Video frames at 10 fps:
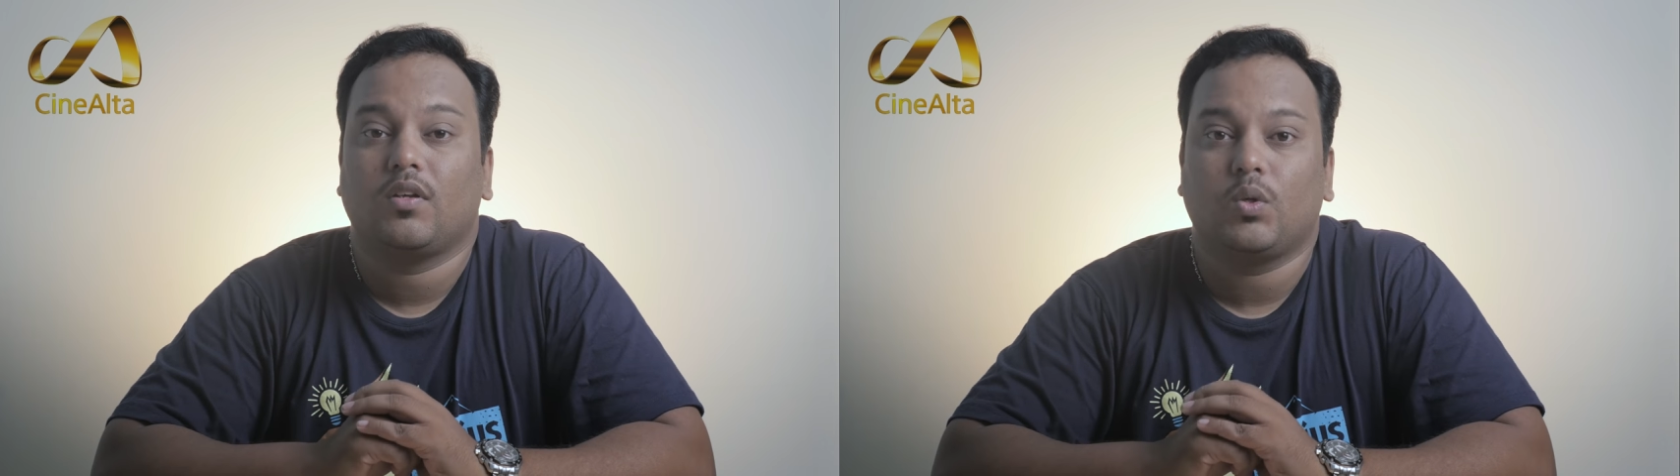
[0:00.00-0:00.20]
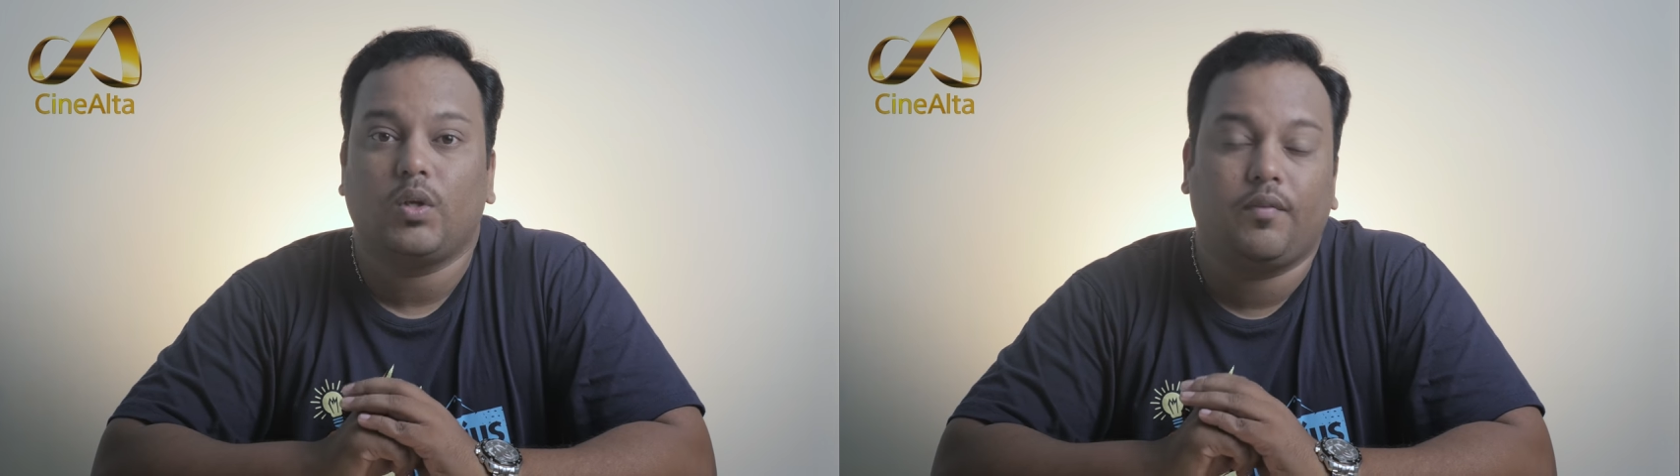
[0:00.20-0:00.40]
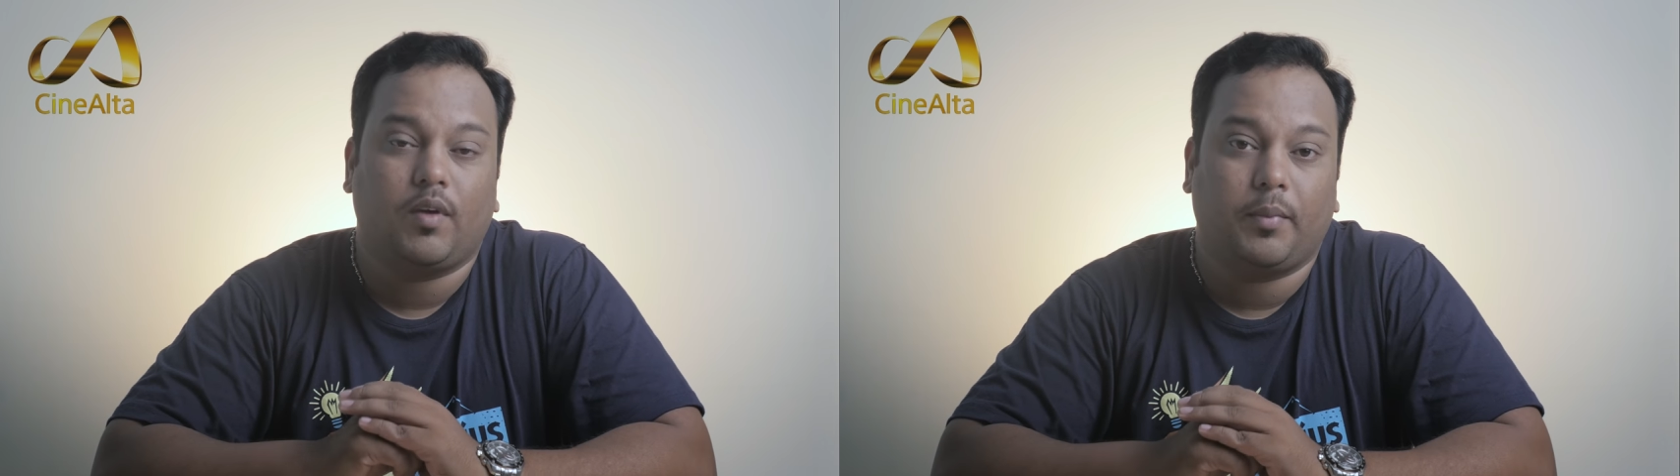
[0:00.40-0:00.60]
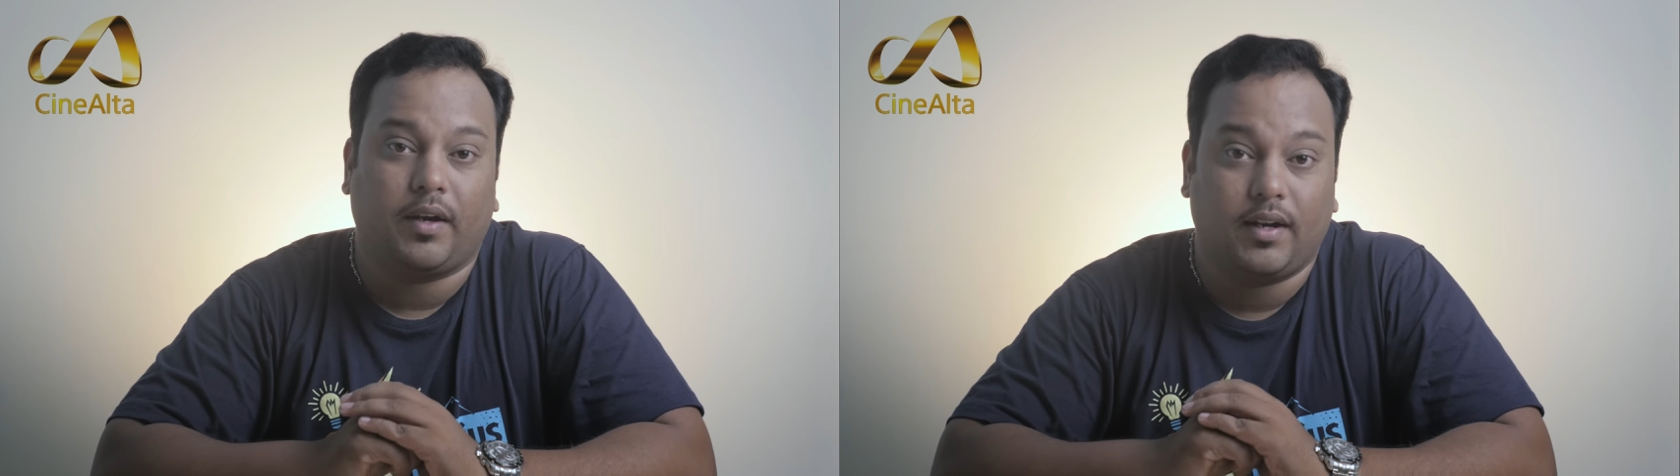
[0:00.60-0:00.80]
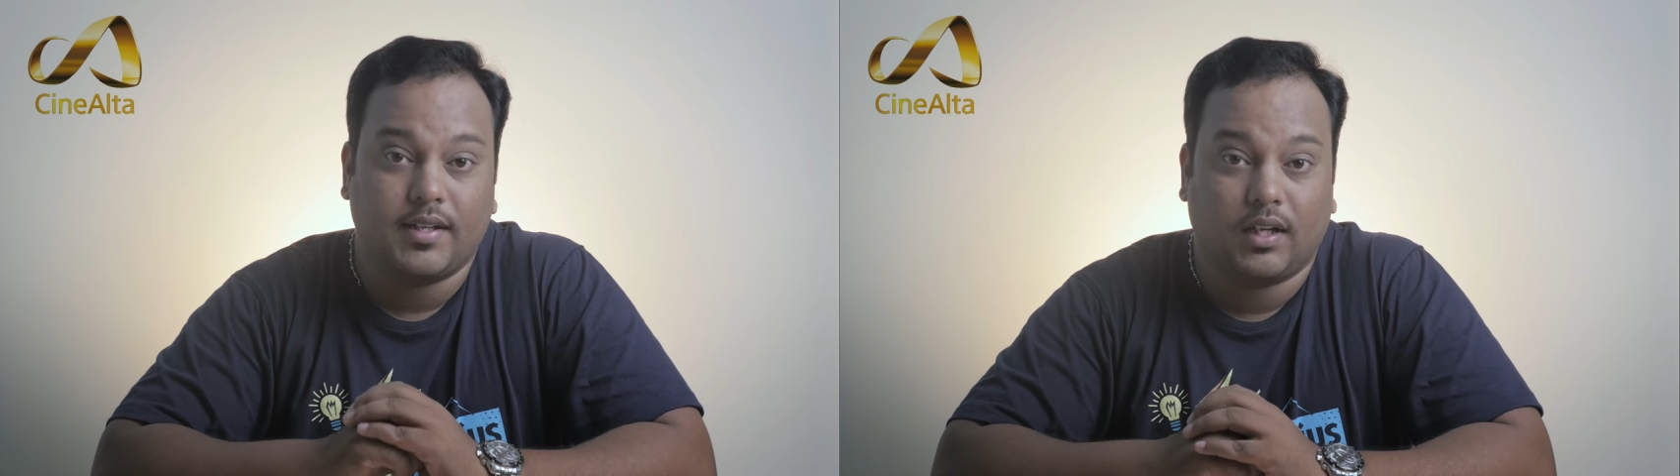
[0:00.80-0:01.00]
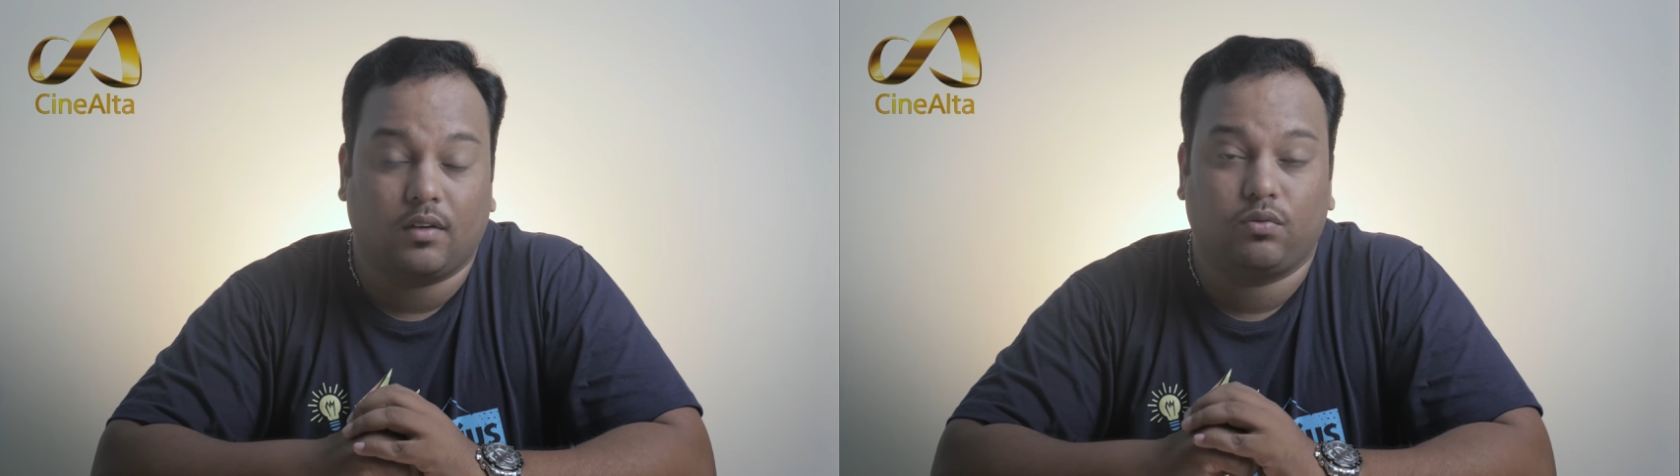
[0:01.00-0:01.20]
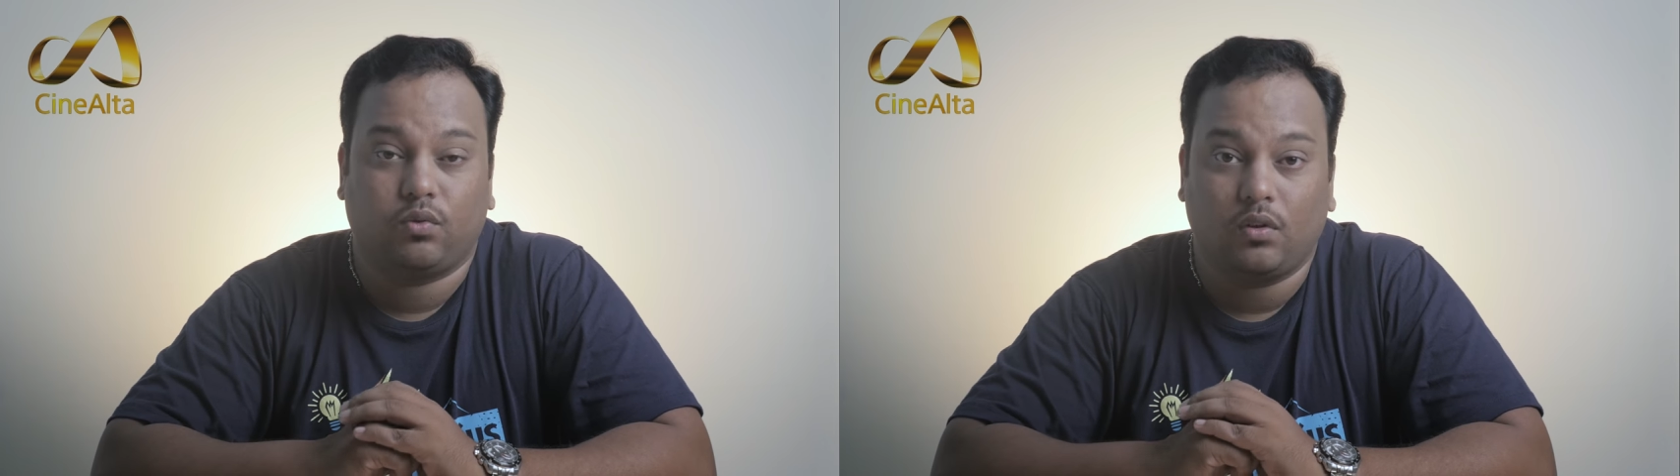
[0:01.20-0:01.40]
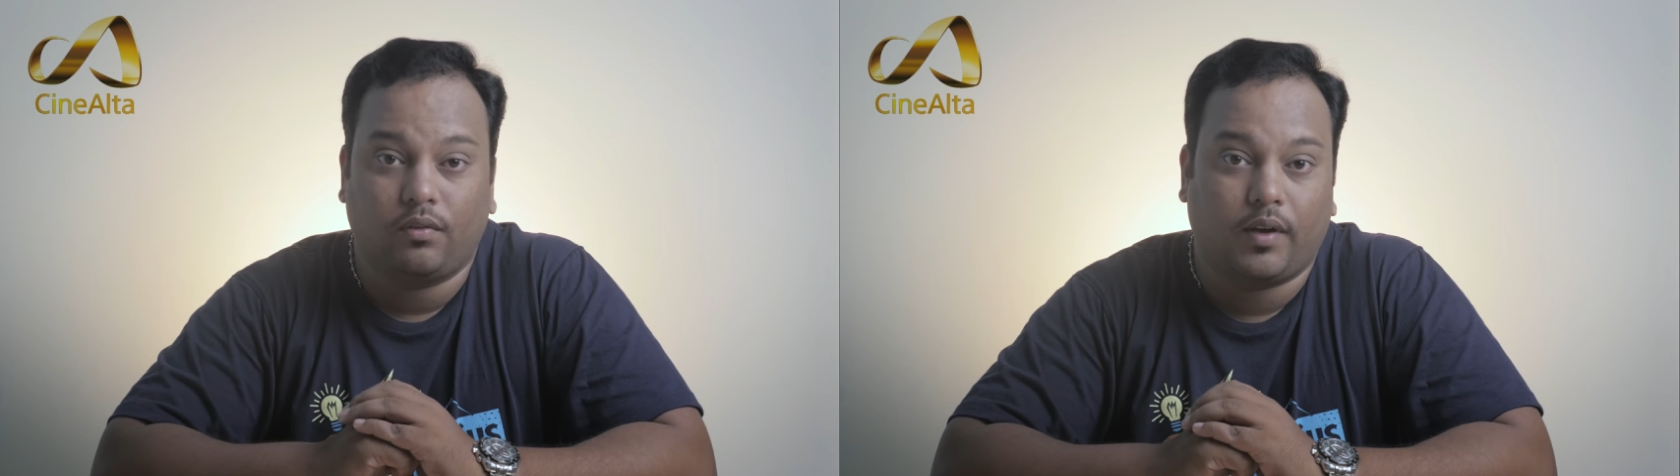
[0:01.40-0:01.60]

Sony will be releasing a full